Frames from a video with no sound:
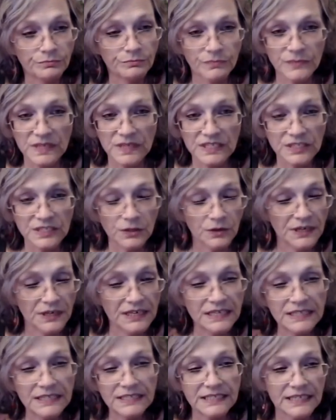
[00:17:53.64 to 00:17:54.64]
so
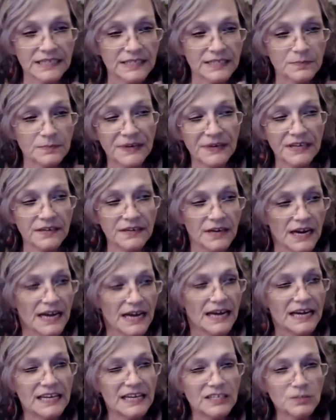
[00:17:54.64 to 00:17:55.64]
he's, it's been,
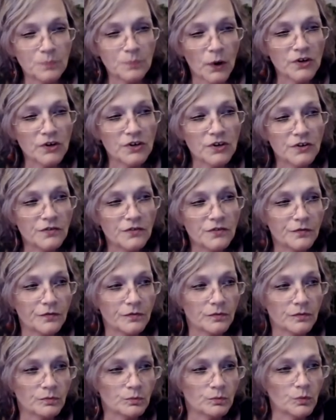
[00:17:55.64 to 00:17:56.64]
he's part of
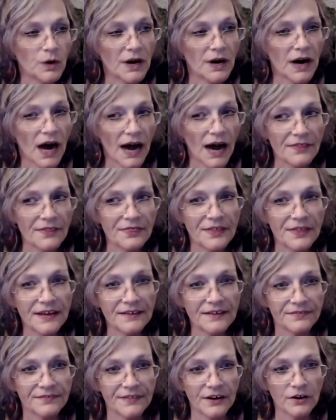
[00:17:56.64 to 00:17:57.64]
what I
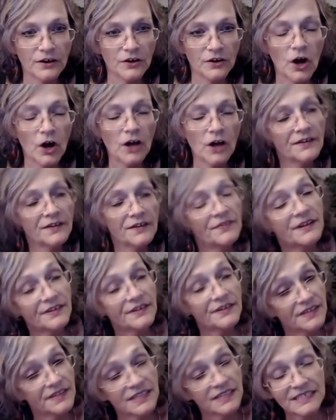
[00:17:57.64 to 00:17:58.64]
think they're calling
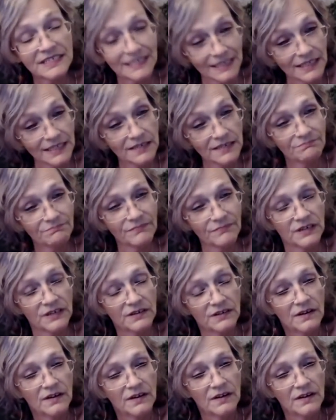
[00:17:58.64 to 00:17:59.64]
the, the team,
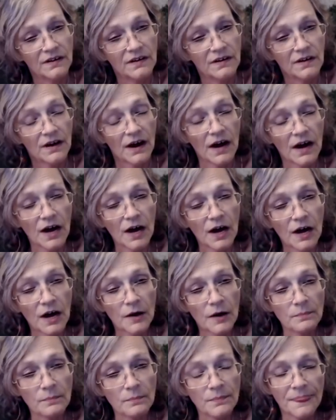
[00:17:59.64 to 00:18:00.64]

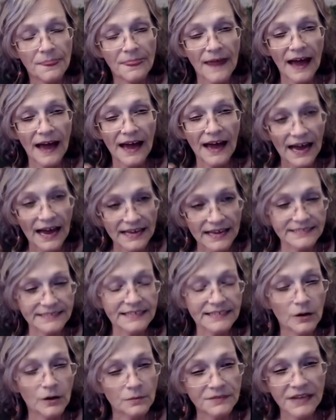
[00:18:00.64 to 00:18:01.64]
um, that has
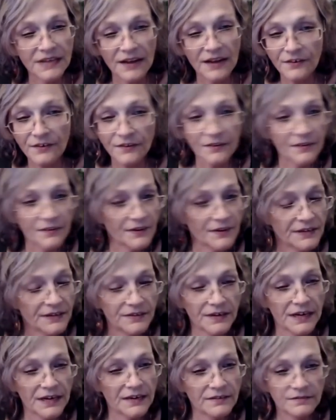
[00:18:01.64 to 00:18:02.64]
helped Heather
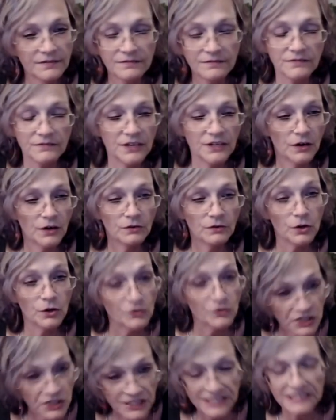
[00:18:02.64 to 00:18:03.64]
in, in, you know,
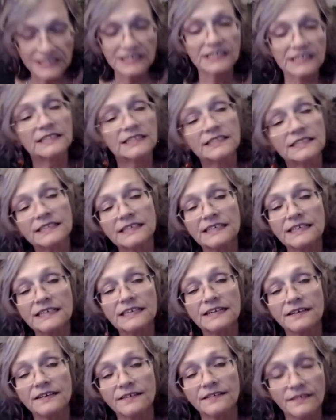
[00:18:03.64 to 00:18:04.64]

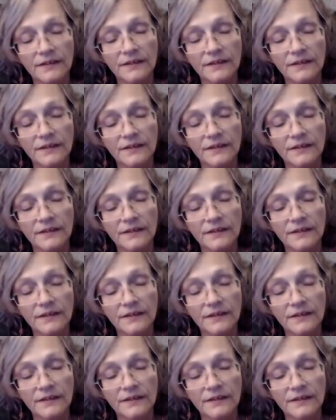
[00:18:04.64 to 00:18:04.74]
logistically and,